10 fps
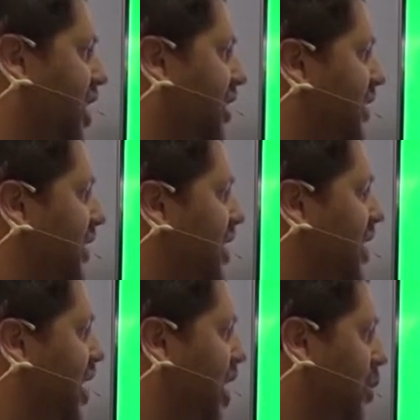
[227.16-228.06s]
it
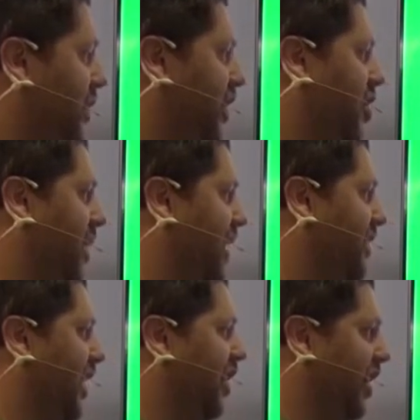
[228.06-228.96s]
with the command
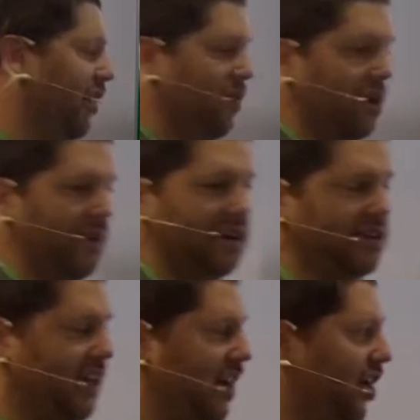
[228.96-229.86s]
Singularity run my
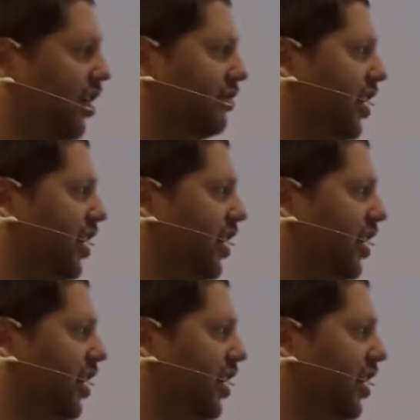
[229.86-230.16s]
container,